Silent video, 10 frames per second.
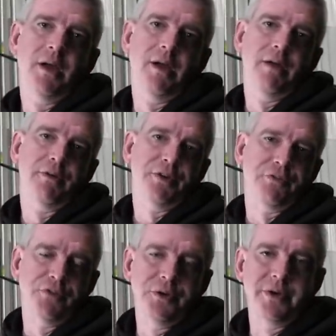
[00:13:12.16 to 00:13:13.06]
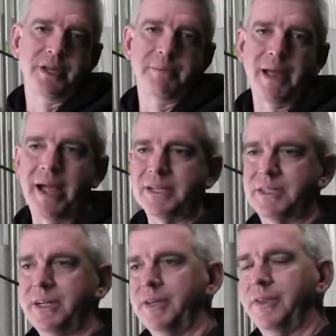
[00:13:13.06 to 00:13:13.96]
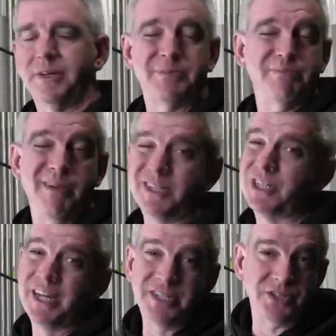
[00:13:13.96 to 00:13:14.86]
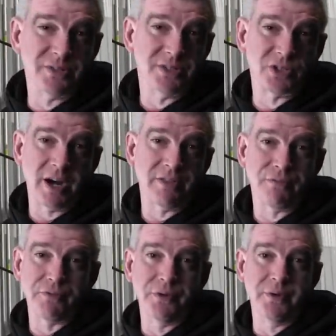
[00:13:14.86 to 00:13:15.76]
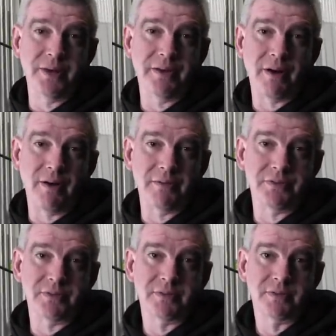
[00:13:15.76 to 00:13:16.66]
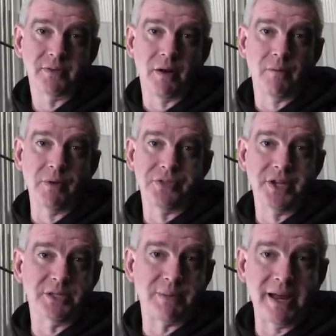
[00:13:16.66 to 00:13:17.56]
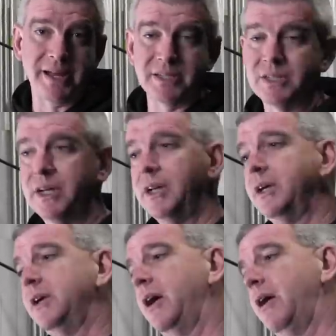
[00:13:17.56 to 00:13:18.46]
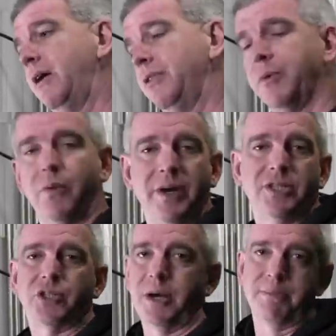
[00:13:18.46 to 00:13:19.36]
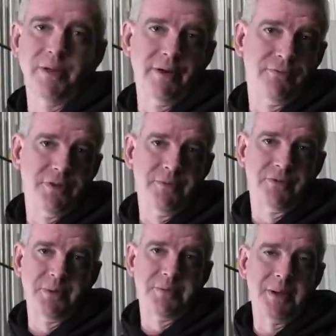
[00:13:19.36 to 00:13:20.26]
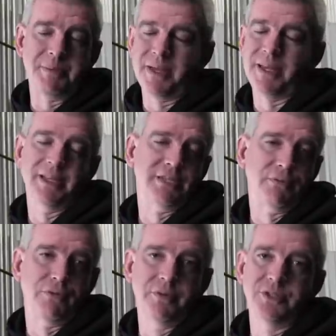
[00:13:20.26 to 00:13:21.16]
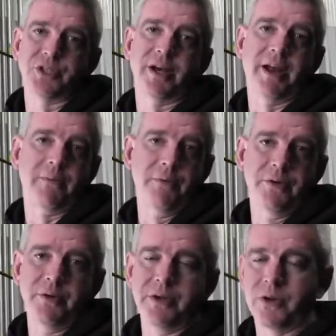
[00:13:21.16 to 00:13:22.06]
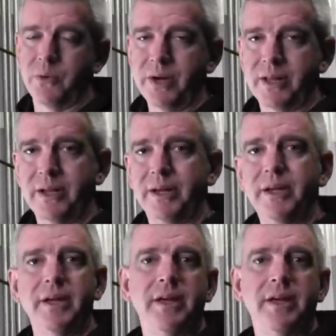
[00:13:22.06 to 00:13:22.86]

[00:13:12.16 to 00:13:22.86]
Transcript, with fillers: uh, your fluid capacity, there's much easier to drain the fluid on uh, with these pans. Uh, the one inch drain plug the, from the PPE lets the fluid drain out really, really quickly.